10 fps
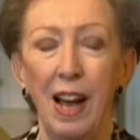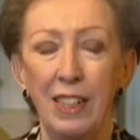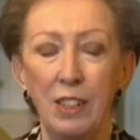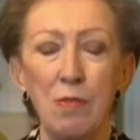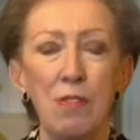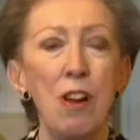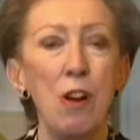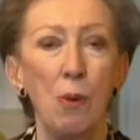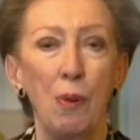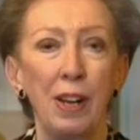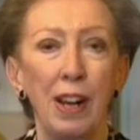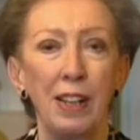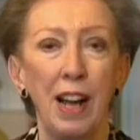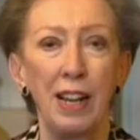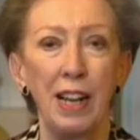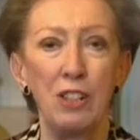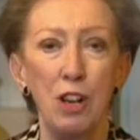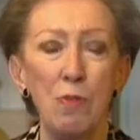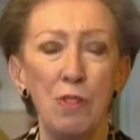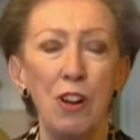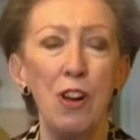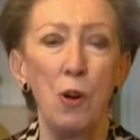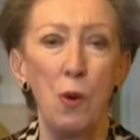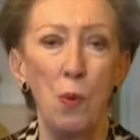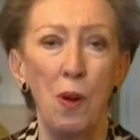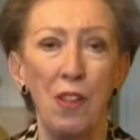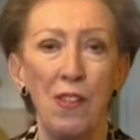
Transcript: I don't know. And I, and I don't know whether